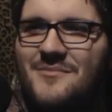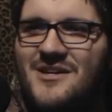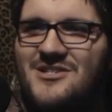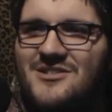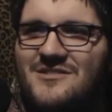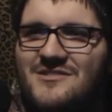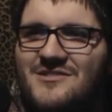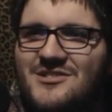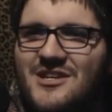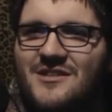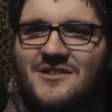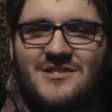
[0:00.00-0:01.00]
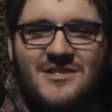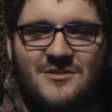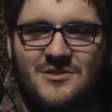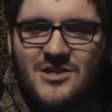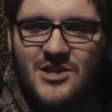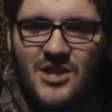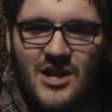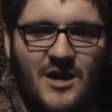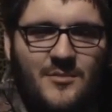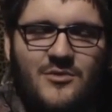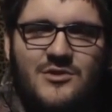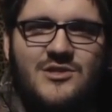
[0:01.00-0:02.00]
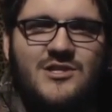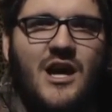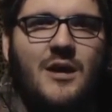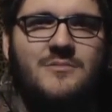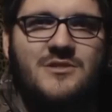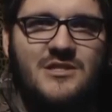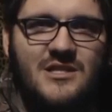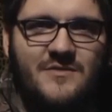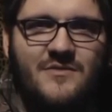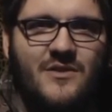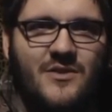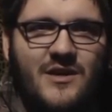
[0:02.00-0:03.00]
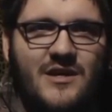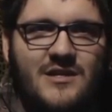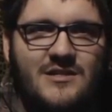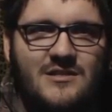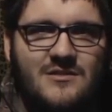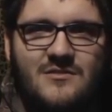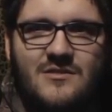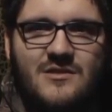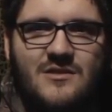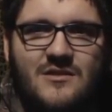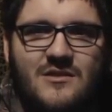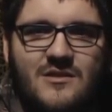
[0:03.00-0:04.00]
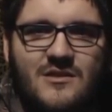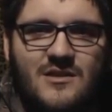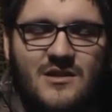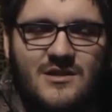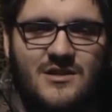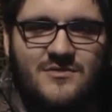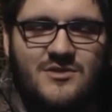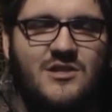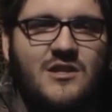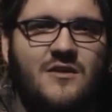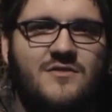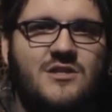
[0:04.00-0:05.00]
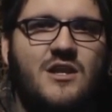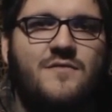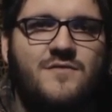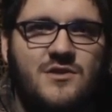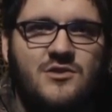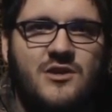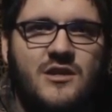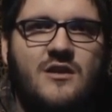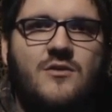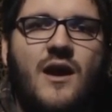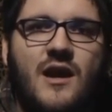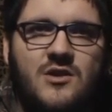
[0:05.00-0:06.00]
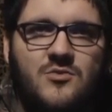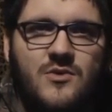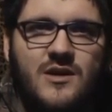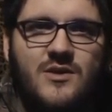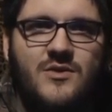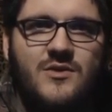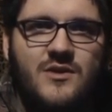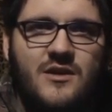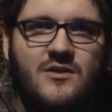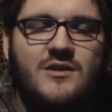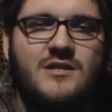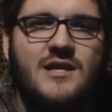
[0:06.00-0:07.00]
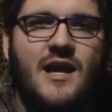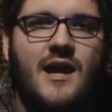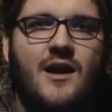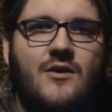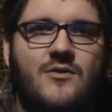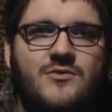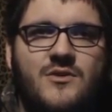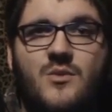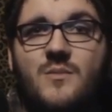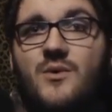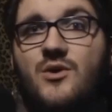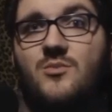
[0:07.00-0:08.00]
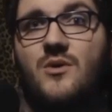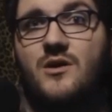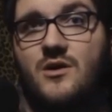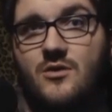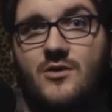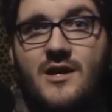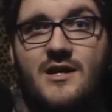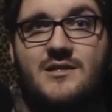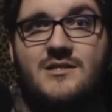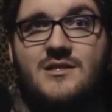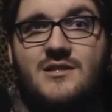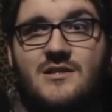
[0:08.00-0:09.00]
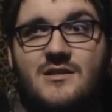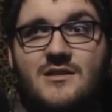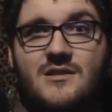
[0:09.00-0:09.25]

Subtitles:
I'm actually a little jealous. There was a lot more stops and different things of stuff that you could interact with here in town than what Pokemon Go has.